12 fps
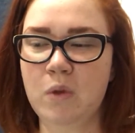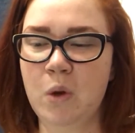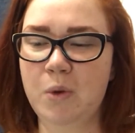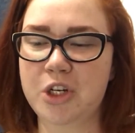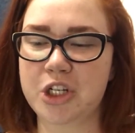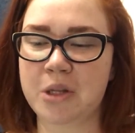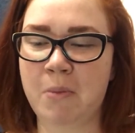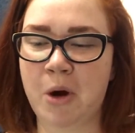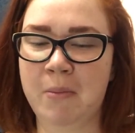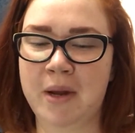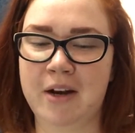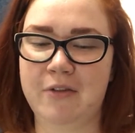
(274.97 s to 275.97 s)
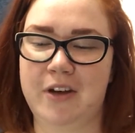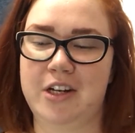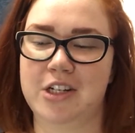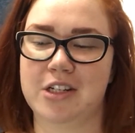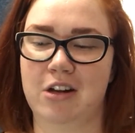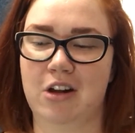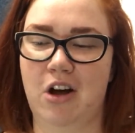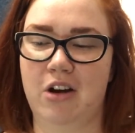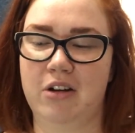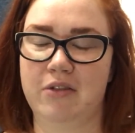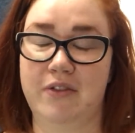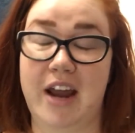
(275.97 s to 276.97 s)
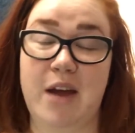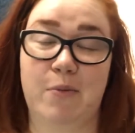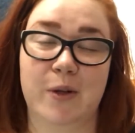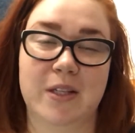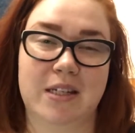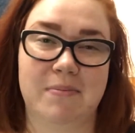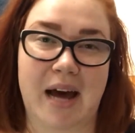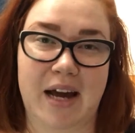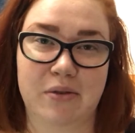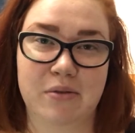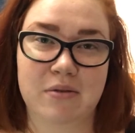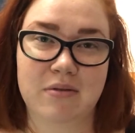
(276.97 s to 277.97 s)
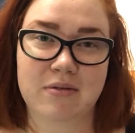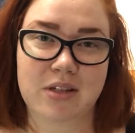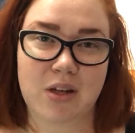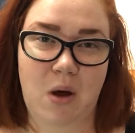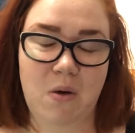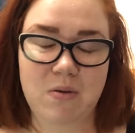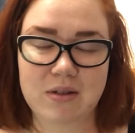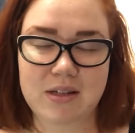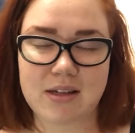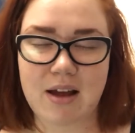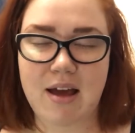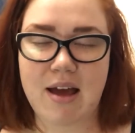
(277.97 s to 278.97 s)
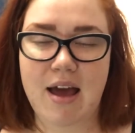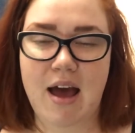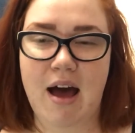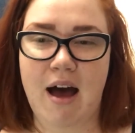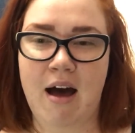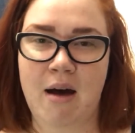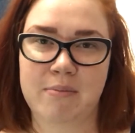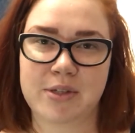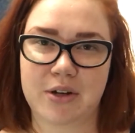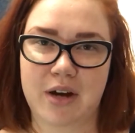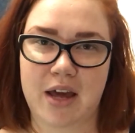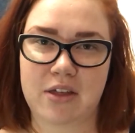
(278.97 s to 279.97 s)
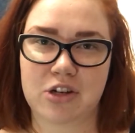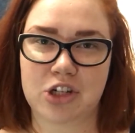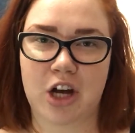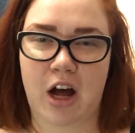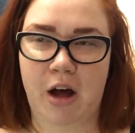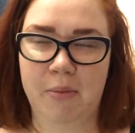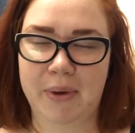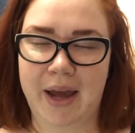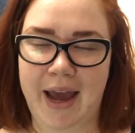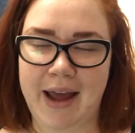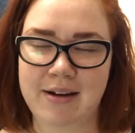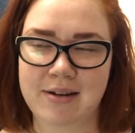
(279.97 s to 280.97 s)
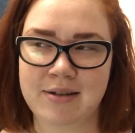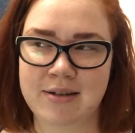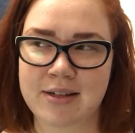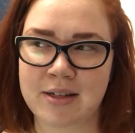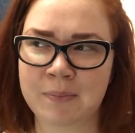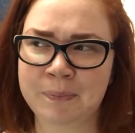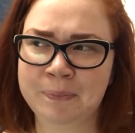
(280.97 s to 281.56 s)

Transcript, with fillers: which at the moment features a lot of Nate Wants to Battle songs, um, so Nathan Sharp, and